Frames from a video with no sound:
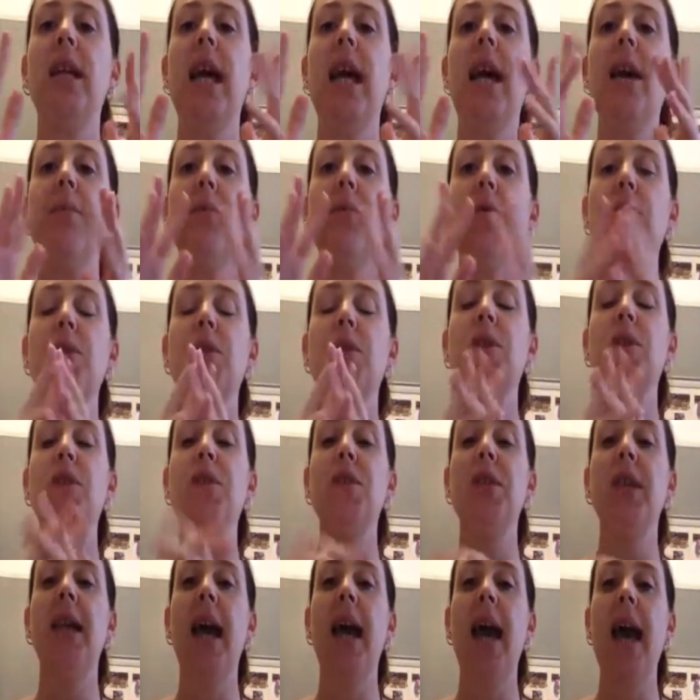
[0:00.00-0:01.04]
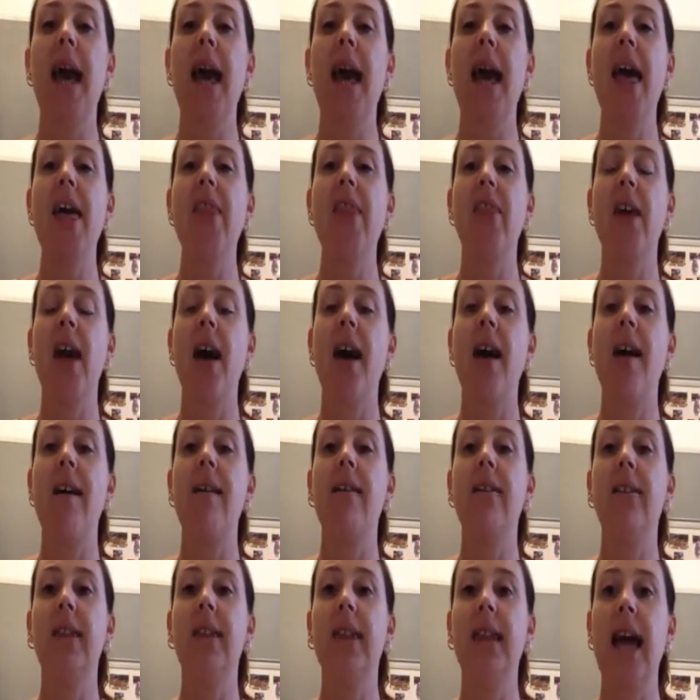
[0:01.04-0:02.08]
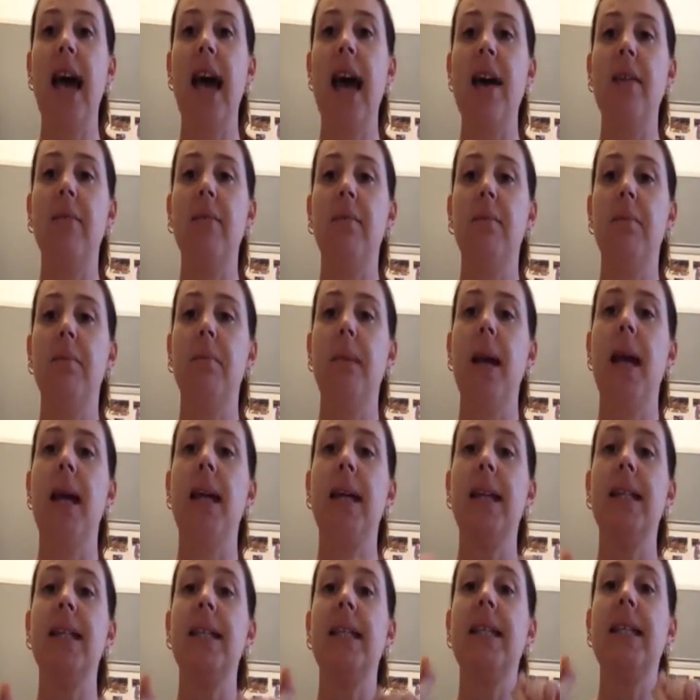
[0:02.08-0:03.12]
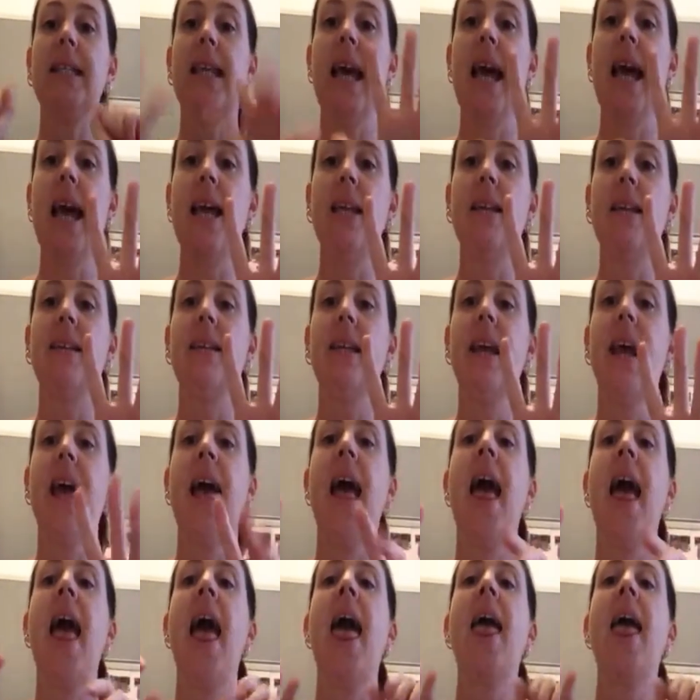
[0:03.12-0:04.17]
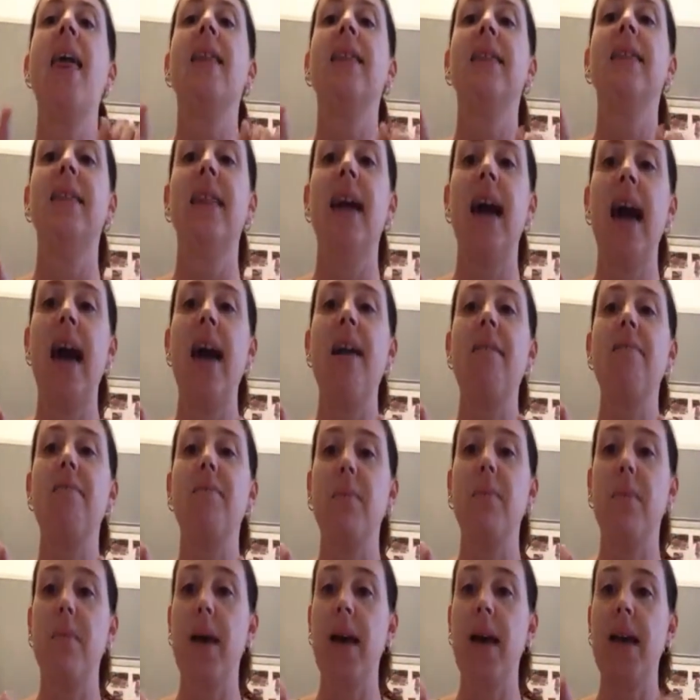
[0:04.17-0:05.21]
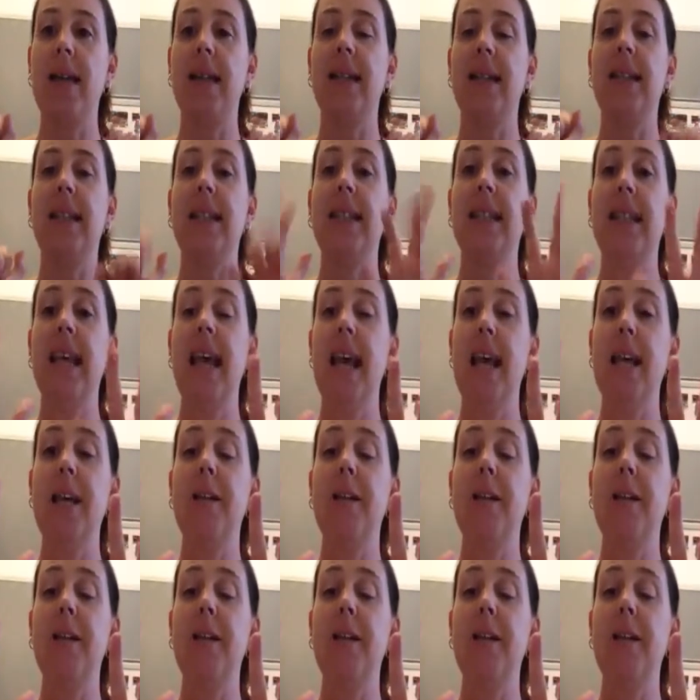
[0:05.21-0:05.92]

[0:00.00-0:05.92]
them all together, that makes 10. That makes 10.